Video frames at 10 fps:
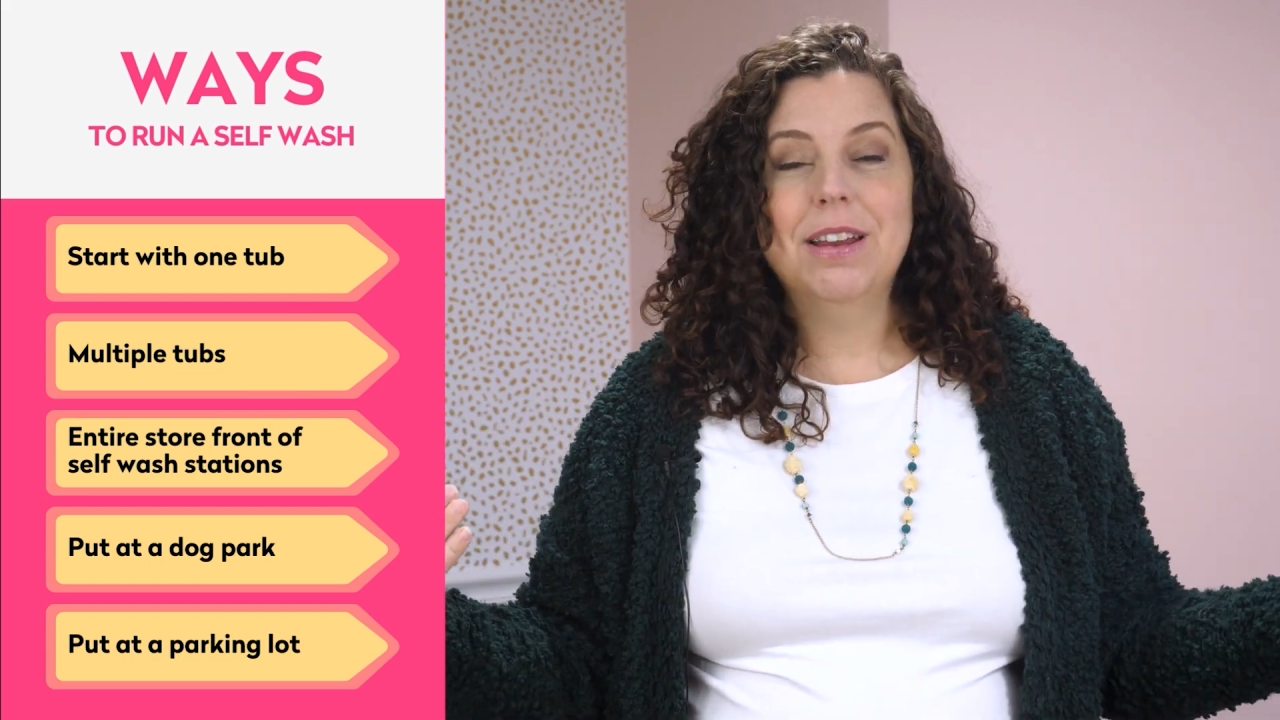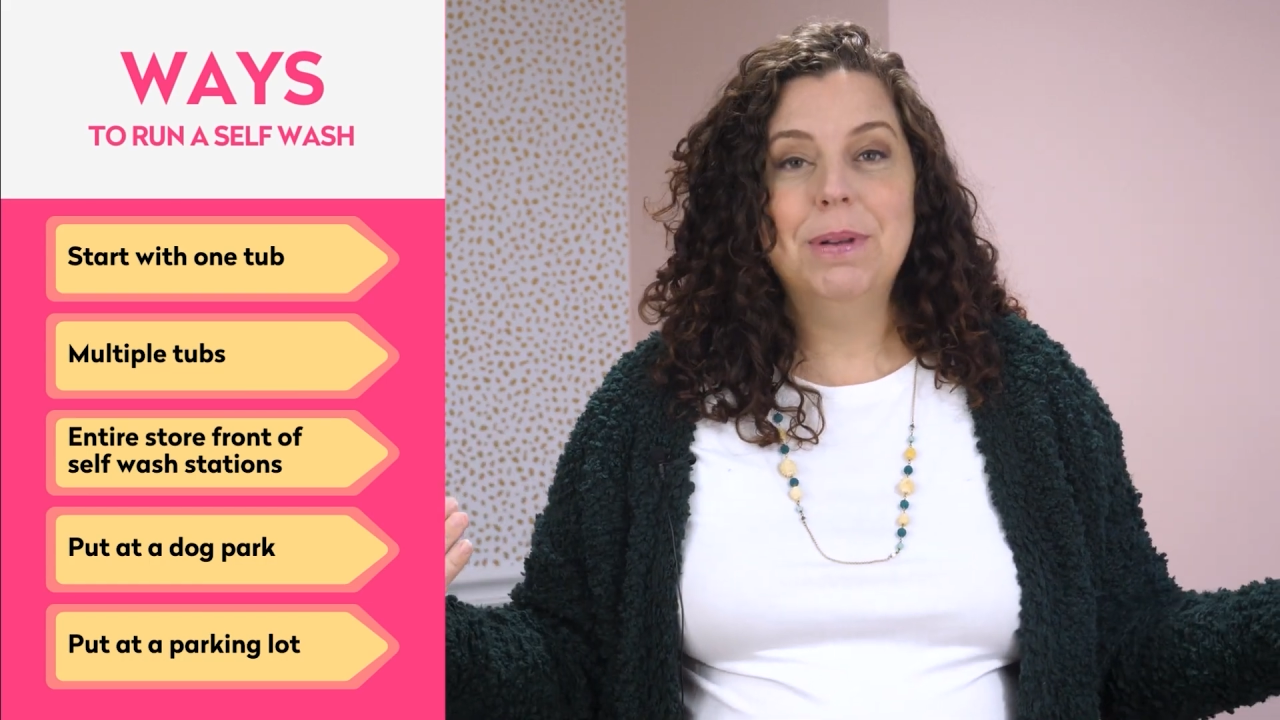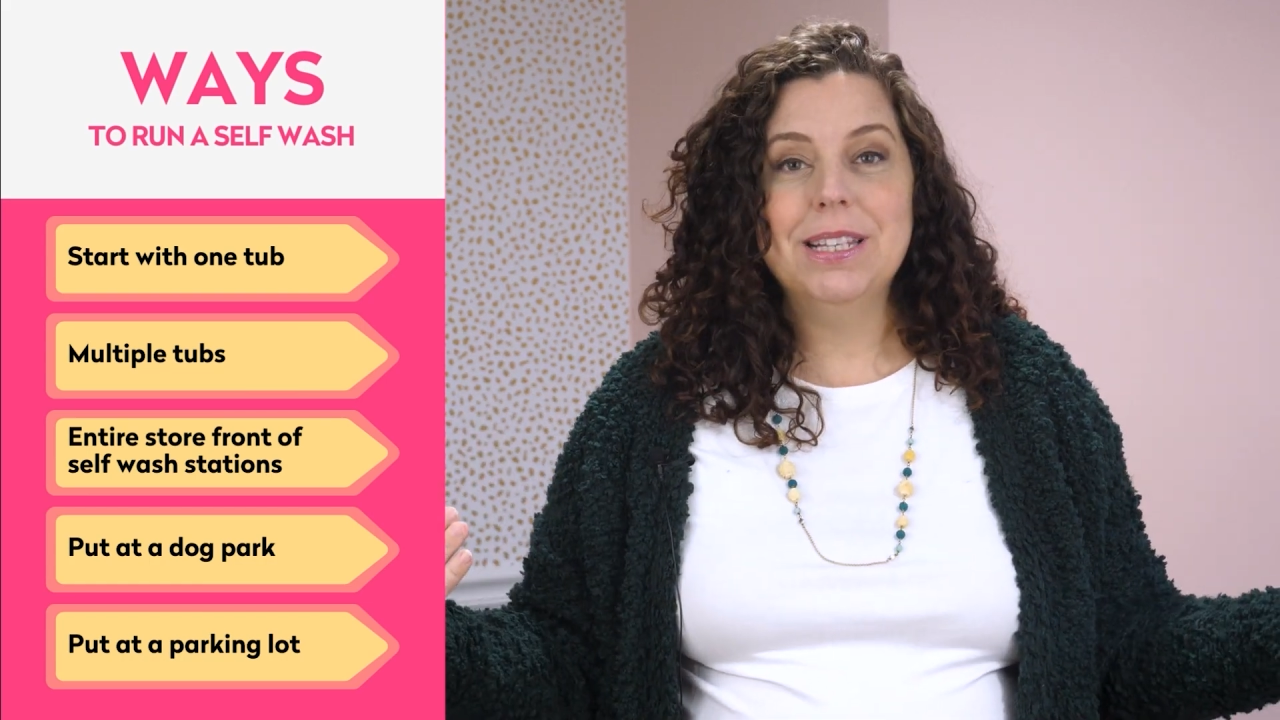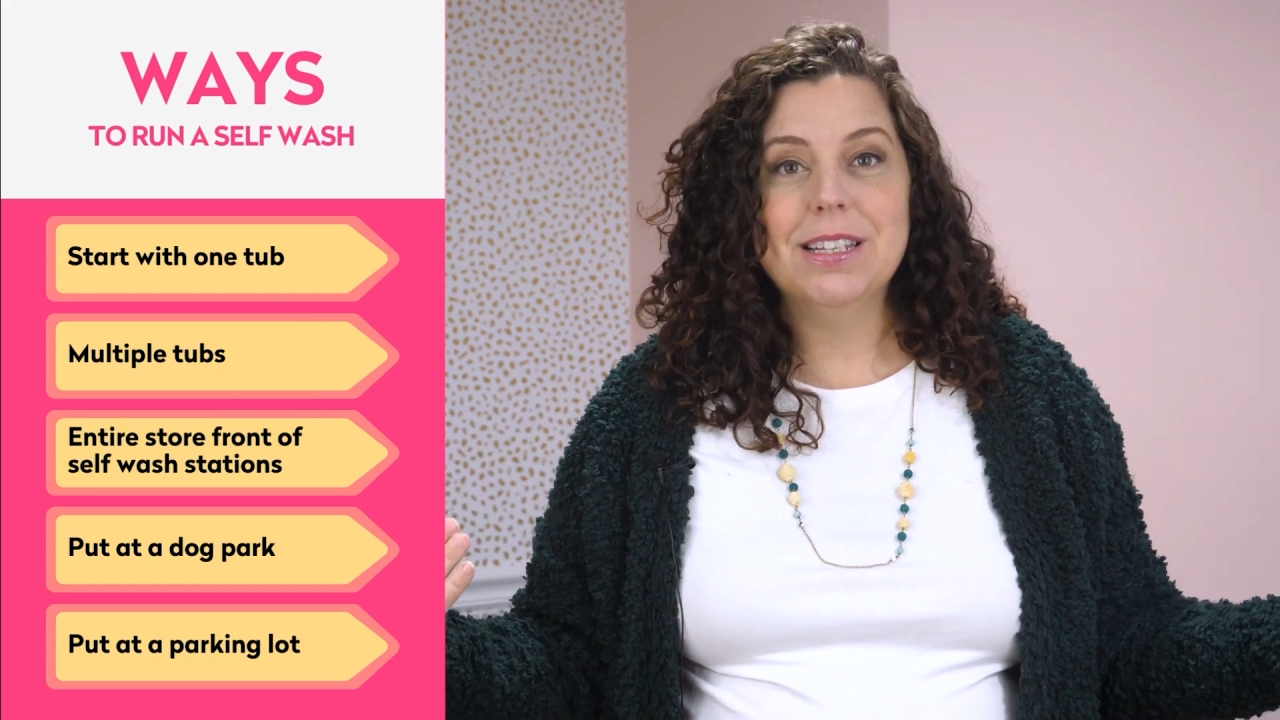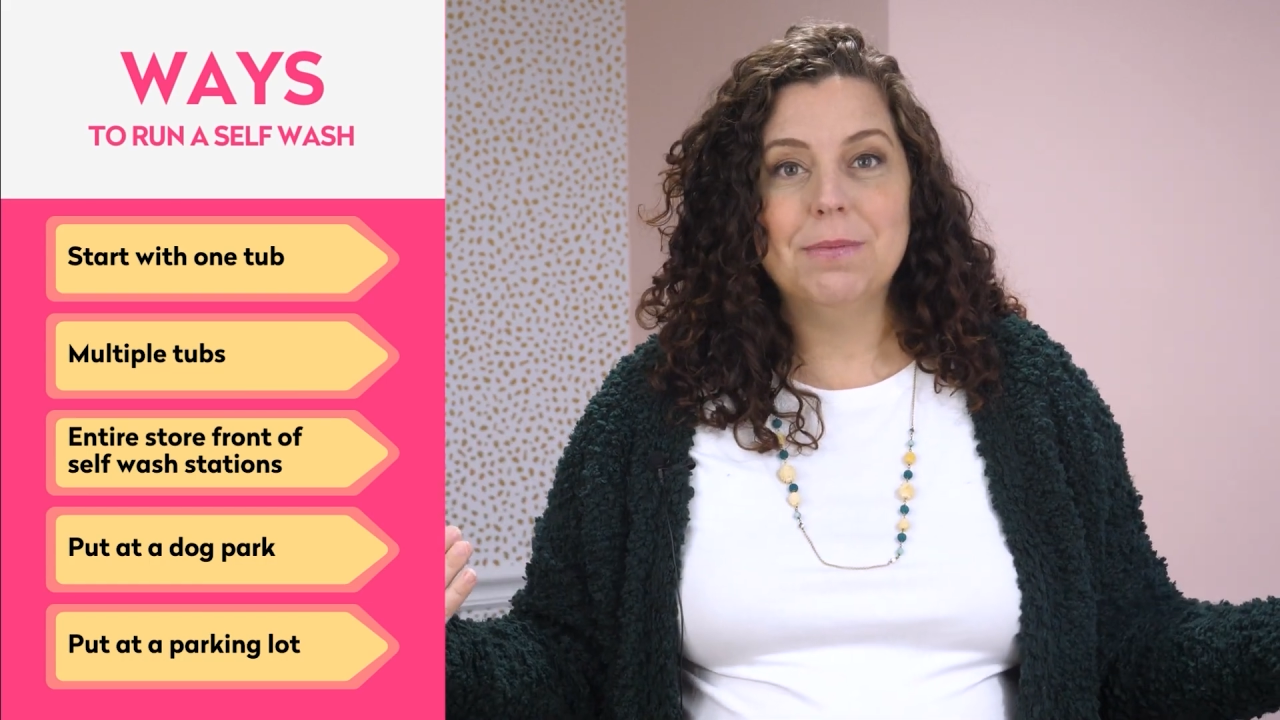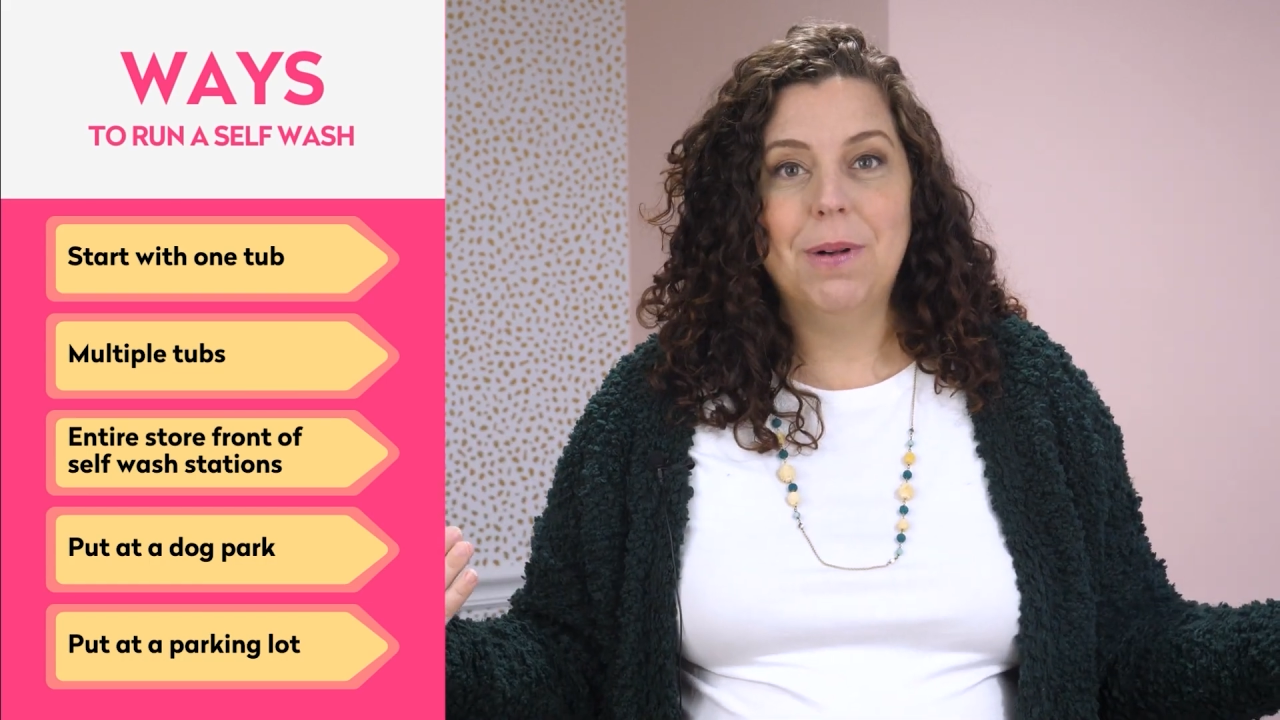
and business